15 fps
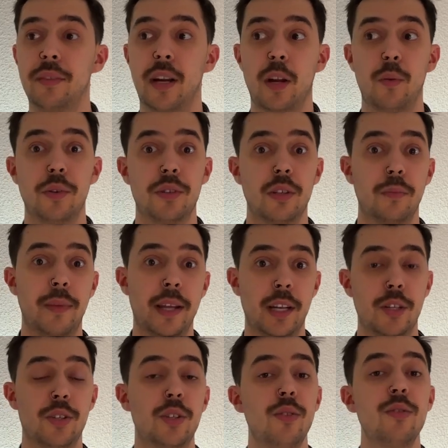that I want to pick
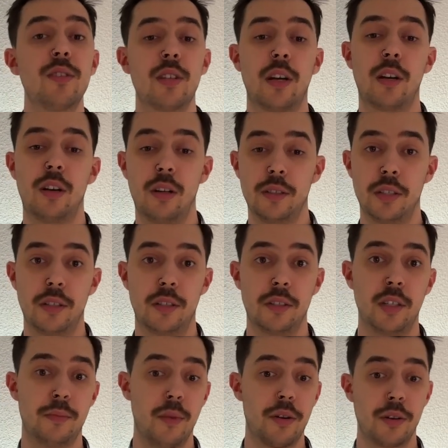and choose their
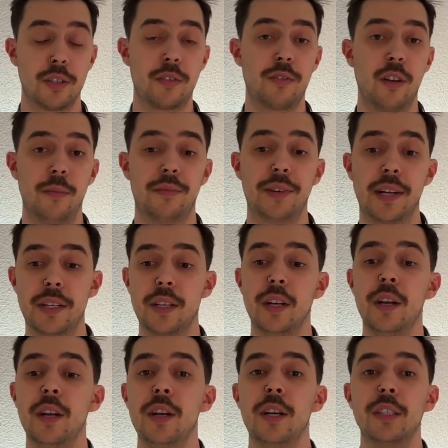models from, right?
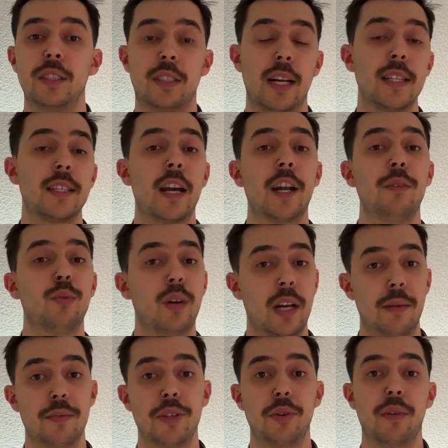So that's kind of what
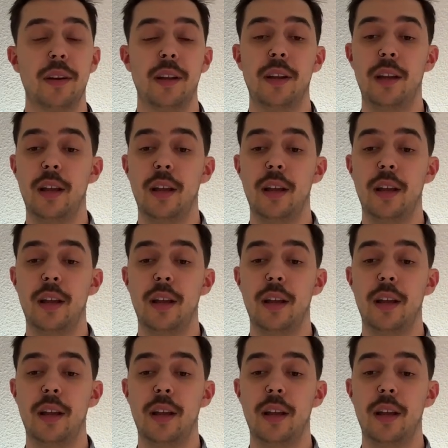I'm doing.